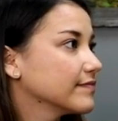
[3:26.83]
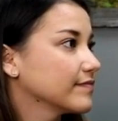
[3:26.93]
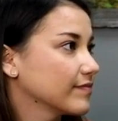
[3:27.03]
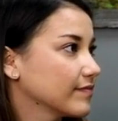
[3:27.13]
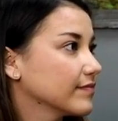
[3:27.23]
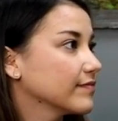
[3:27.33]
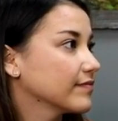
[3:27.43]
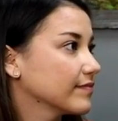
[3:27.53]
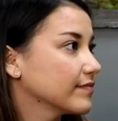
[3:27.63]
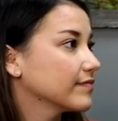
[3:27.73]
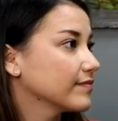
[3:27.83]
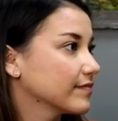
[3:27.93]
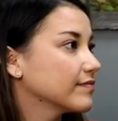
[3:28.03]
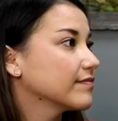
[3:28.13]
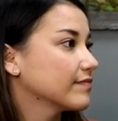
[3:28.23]

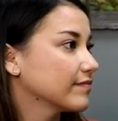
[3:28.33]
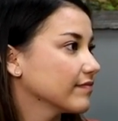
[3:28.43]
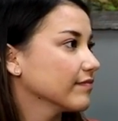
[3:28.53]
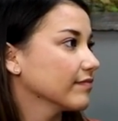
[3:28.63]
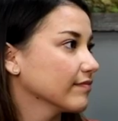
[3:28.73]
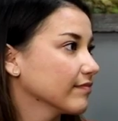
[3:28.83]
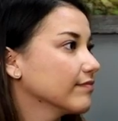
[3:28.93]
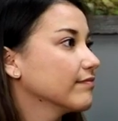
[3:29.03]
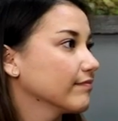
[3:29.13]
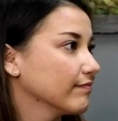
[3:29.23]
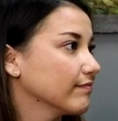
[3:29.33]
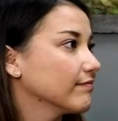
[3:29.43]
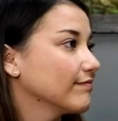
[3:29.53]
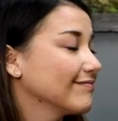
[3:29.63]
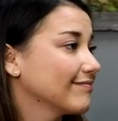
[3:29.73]

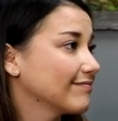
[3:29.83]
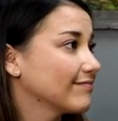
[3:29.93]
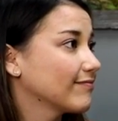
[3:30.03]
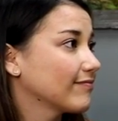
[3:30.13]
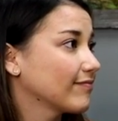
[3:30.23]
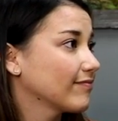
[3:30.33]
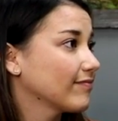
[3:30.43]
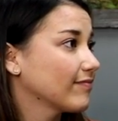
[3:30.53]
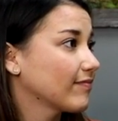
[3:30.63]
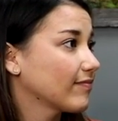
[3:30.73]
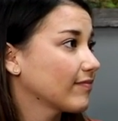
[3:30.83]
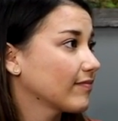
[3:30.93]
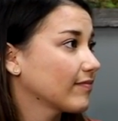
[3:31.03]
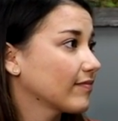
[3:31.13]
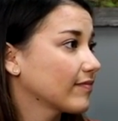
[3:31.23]

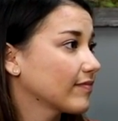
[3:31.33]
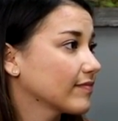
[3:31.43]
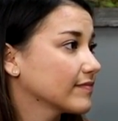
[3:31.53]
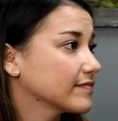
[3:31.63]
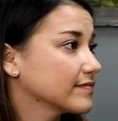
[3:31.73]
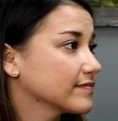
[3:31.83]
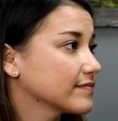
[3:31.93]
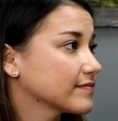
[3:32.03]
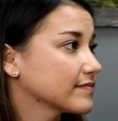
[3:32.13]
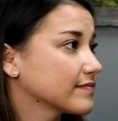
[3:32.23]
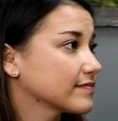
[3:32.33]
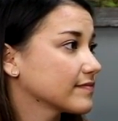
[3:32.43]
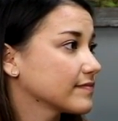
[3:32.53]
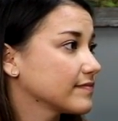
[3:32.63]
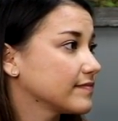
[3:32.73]

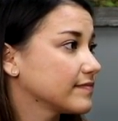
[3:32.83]
This person isn't speaking.